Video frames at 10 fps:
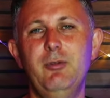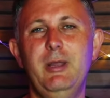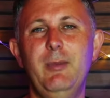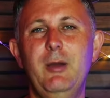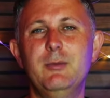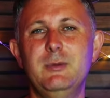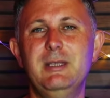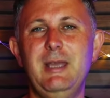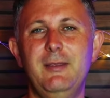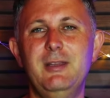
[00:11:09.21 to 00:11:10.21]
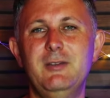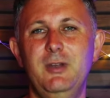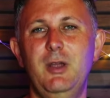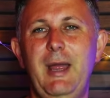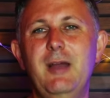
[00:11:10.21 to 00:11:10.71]
And it really helps me get this
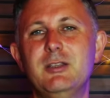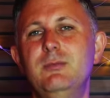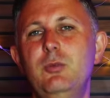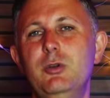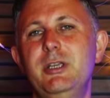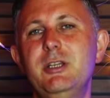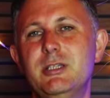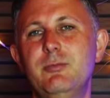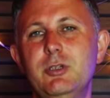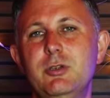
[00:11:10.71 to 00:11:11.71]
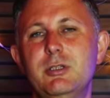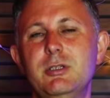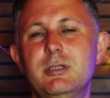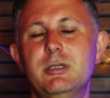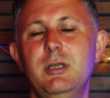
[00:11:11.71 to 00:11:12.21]
video out to more DJs and
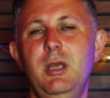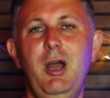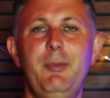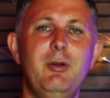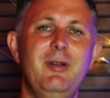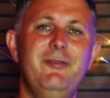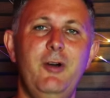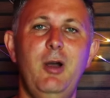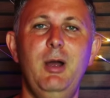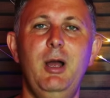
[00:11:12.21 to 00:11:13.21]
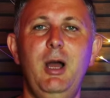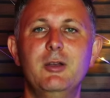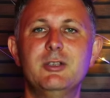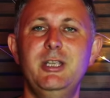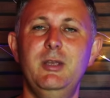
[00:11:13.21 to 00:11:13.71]
producers. I've been Graham Farmer.
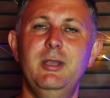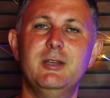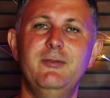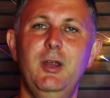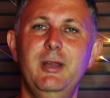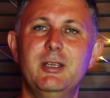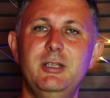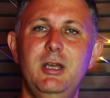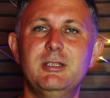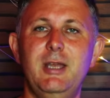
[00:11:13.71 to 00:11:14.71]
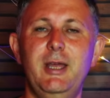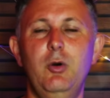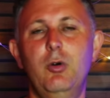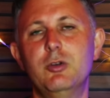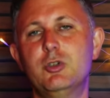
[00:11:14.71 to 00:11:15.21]
I'll see you in the next video next Thursday
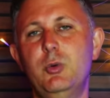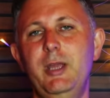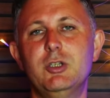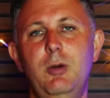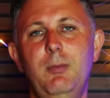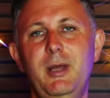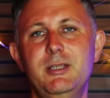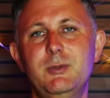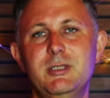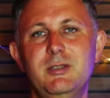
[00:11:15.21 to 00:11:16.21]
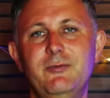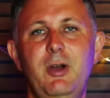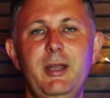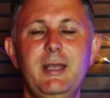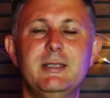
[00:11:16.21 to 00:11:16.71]
or on Twitch on Mondays, Wednesdays and
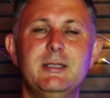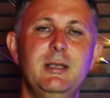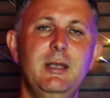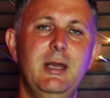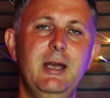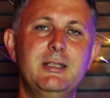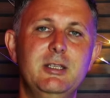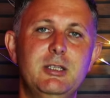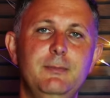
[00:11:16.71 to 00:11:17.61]
Fridays. I'll see you